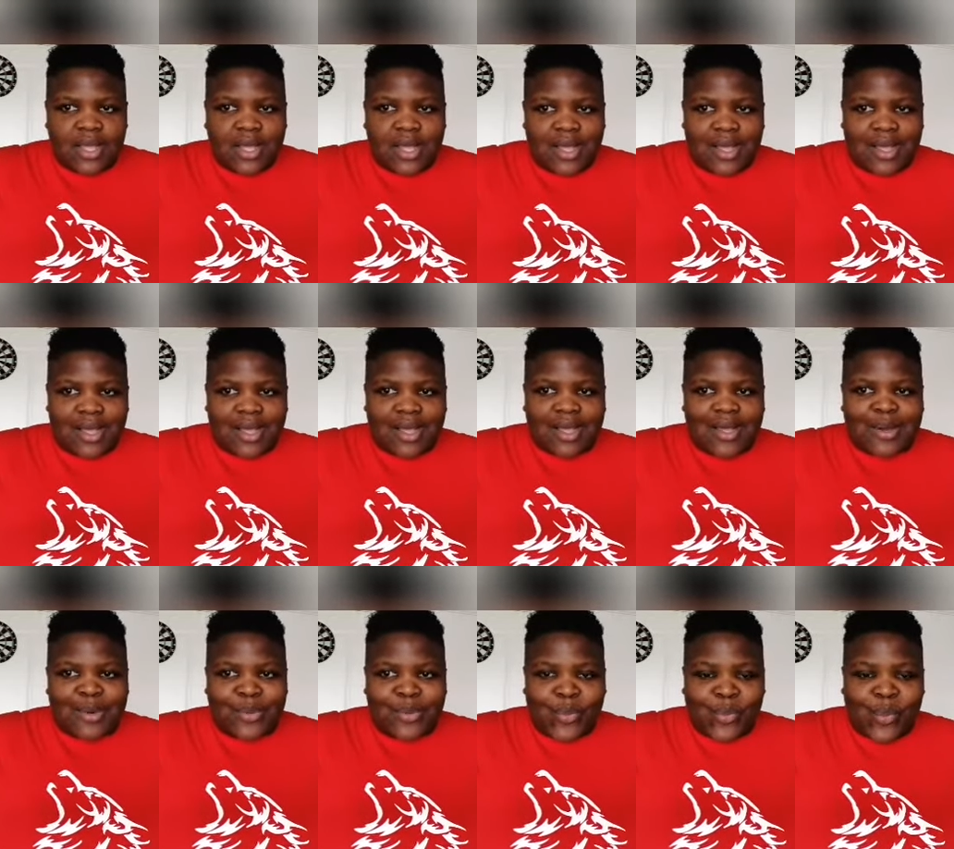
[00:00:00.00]

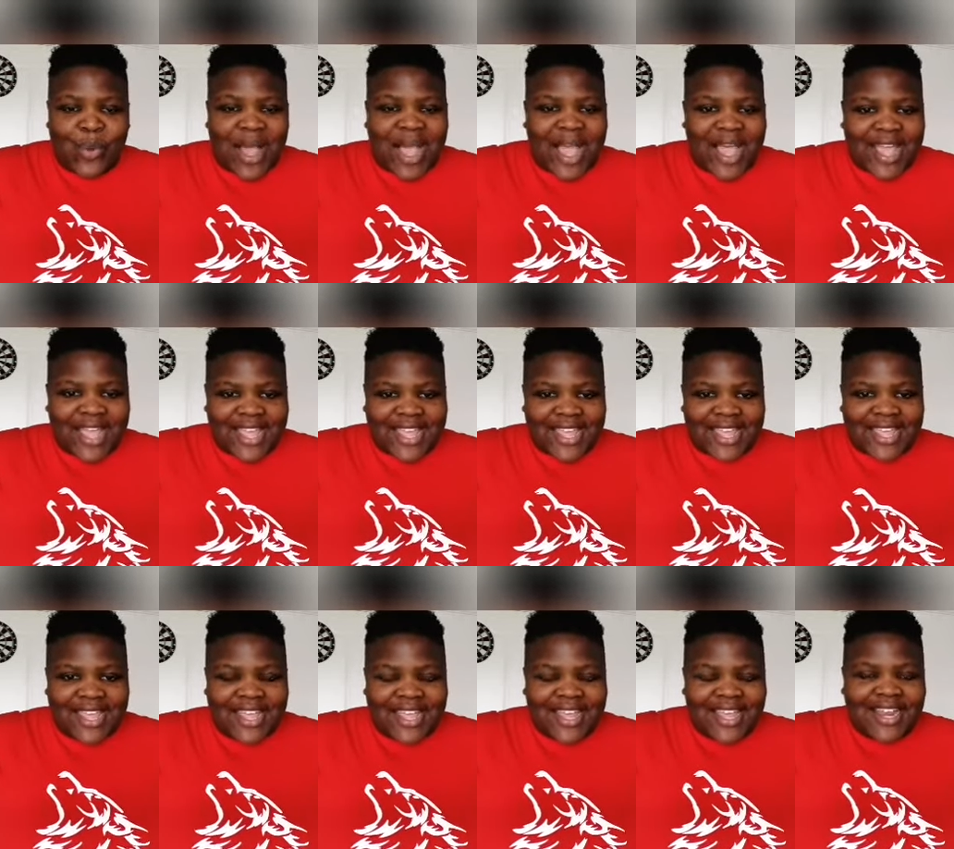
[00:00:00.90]
Why?
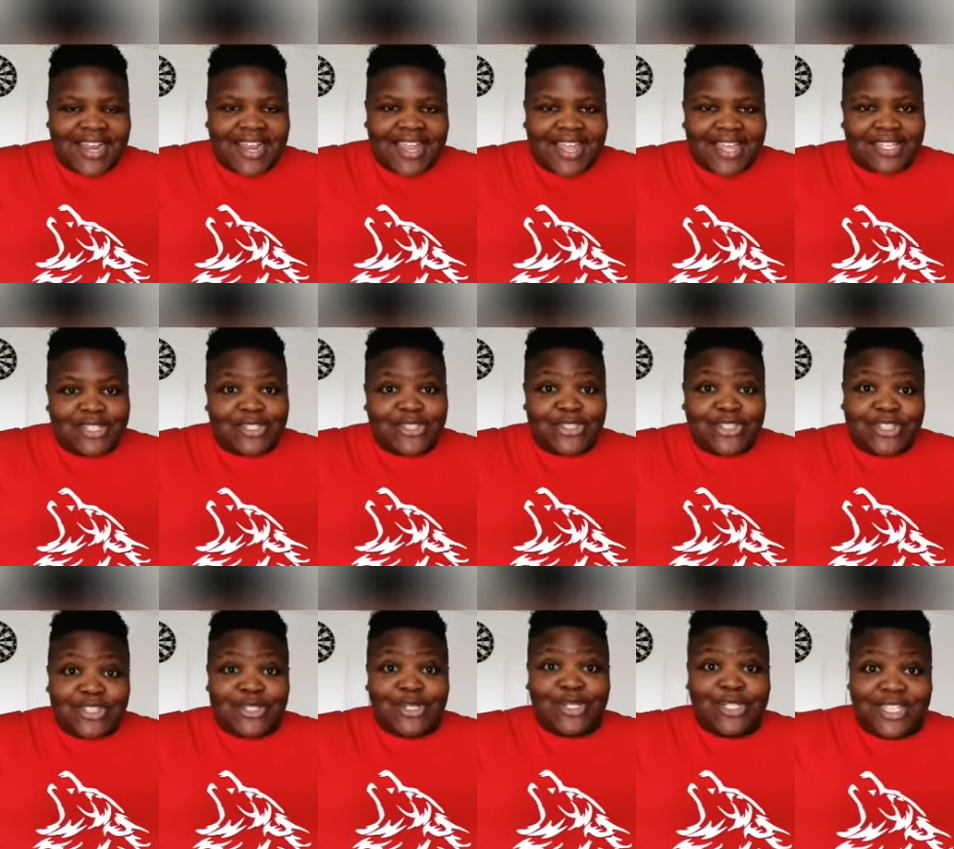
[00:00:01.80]
Like
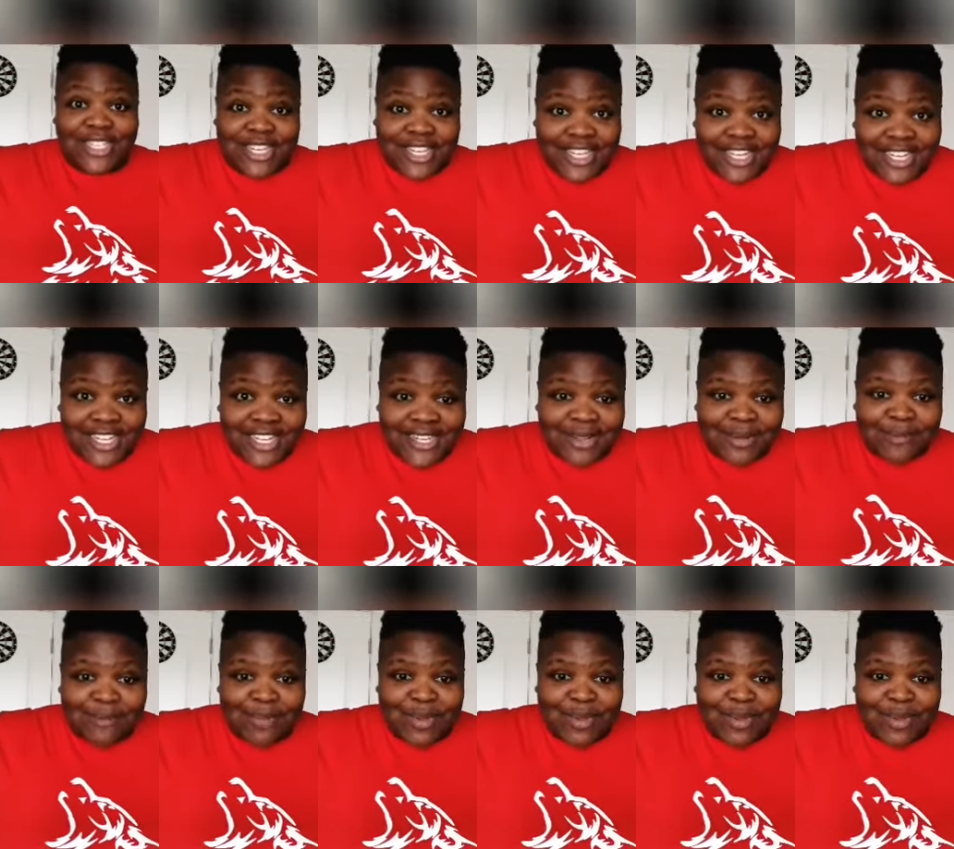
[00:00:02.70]
today?